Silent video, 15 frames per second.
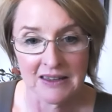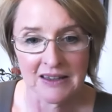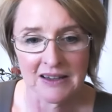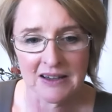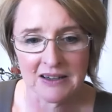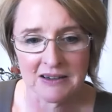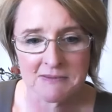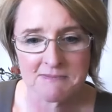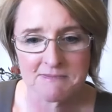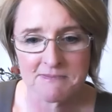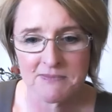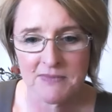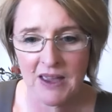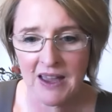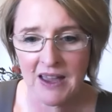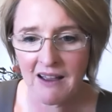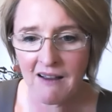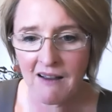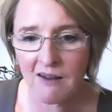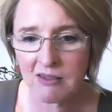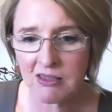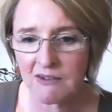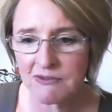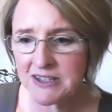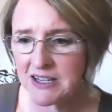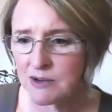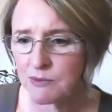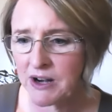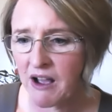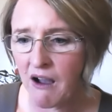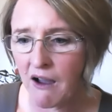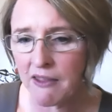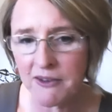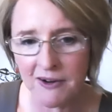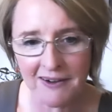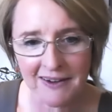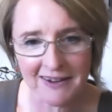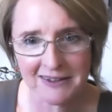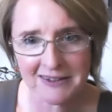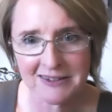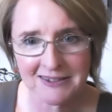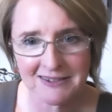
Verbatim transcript: Um, I'd love to hear what other is.